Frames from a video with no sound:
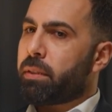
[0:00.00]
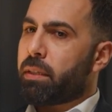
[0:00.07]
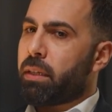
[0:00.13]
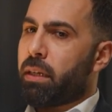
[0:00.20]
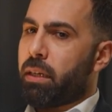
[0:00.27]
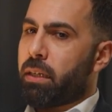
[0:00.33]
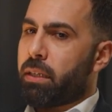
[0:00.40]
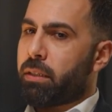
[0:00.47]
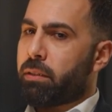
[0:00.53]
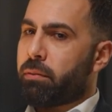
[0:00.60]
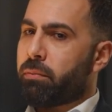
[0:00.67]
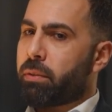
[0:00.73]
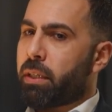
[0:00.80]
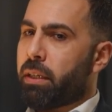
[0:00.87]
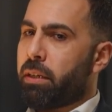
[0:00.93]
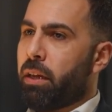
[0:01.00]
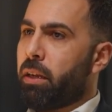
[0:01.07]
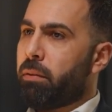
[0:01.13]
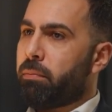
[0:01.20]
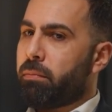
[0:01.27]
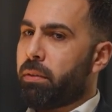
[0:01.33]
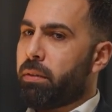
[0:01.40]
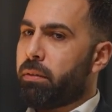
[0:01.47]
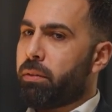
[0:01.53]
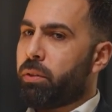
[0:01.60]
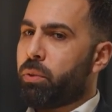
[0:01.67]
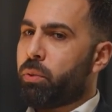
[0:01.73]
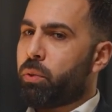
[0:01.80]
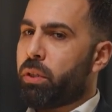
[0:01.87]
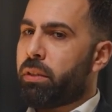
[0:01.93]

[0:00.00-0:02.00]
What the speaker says: can help you